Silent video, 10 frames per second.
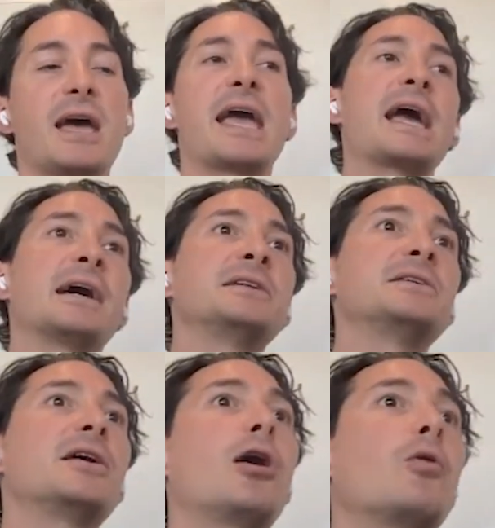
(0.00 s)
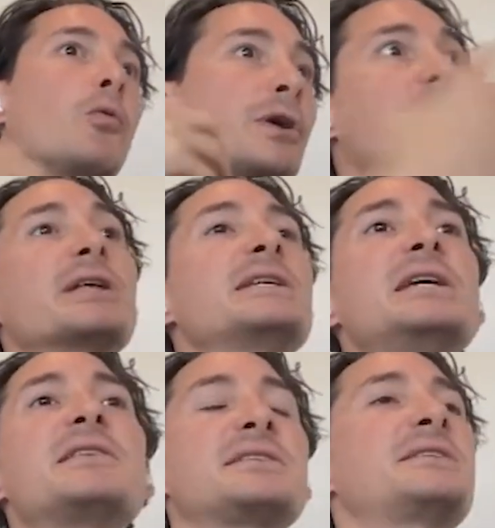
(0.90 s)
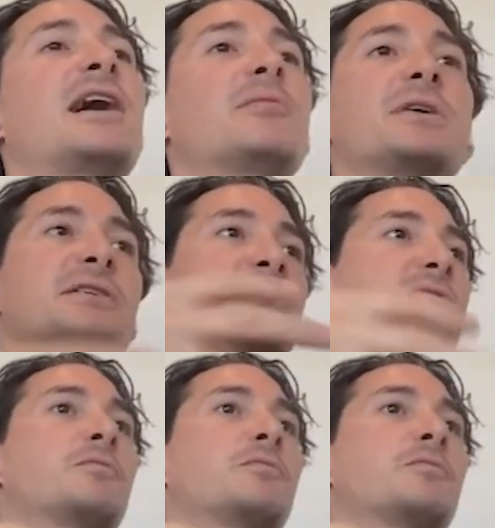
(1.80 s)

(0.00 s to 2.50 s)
And we really need this now because